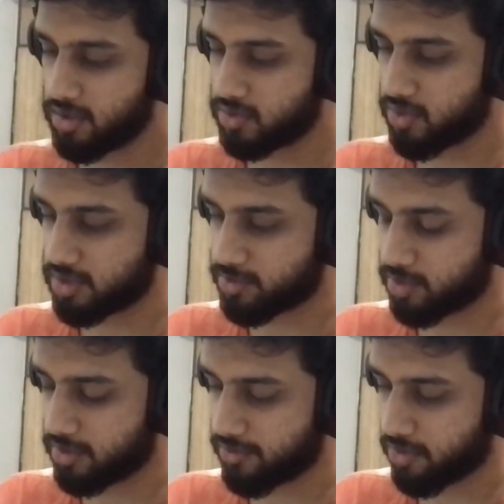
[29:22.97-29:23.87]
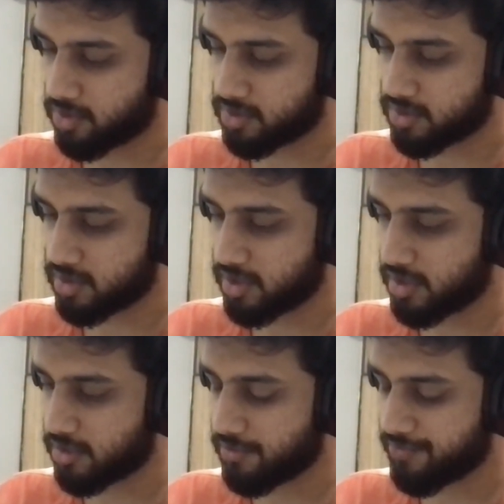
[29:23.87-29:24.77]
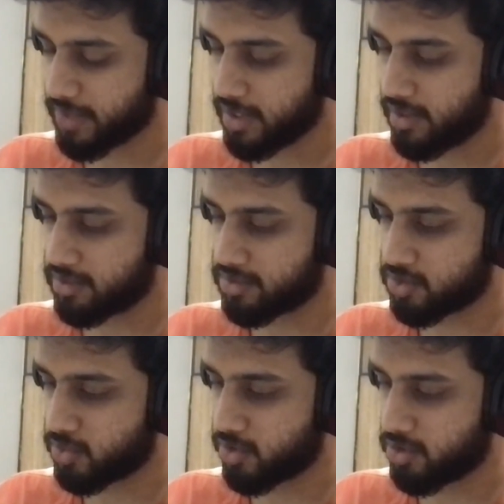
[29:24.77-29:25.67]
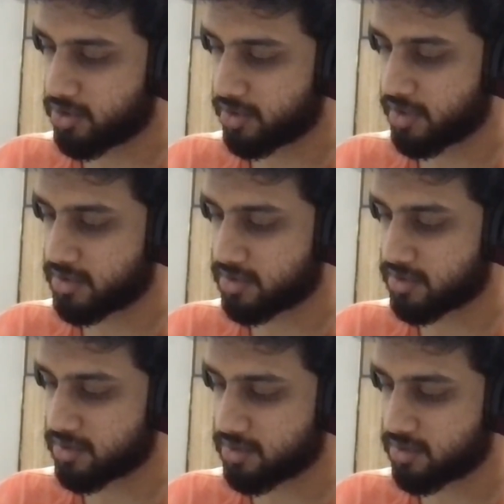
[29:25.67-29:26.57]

So I'll just put the false there. It is true in all of the cases.